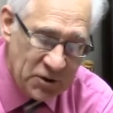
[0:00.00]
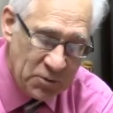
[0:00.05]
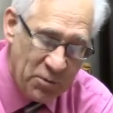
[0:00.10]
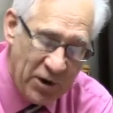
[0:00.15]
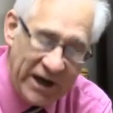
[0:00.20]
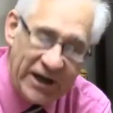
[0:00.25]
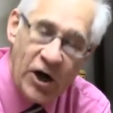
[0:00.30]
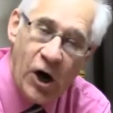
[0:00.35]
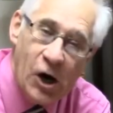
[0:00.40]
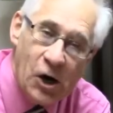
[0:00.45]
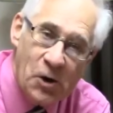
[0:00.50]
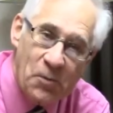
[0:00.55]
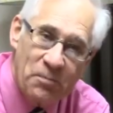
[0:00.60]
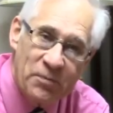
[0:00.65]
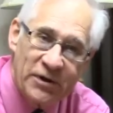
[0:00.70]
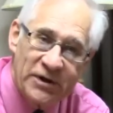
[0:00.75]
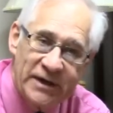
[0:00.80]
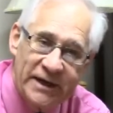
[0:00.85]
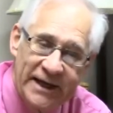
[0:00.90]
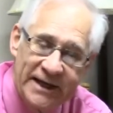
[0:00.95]
bring hope
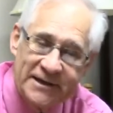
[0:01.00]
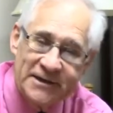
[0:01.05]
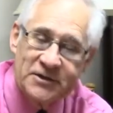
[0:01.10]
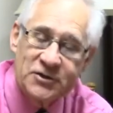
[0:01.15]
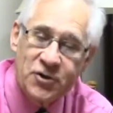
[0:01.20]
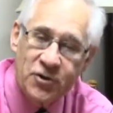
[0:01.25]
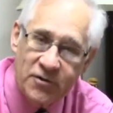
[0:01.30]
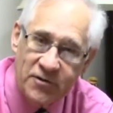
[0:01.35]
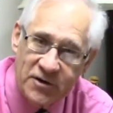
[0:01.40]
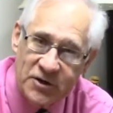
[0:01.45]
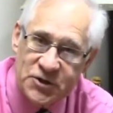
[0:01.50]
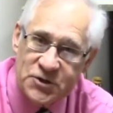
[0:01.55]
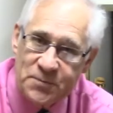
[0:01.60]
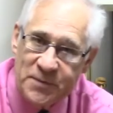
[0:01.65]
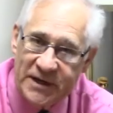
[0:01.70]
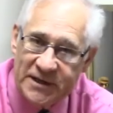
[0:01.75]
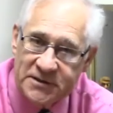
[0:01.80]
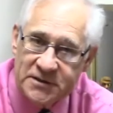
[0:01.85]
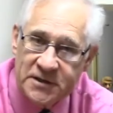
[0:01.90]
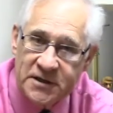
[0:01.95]
and
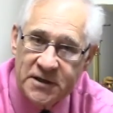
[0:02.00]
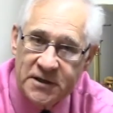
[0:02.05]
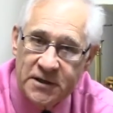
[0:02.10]
encouragement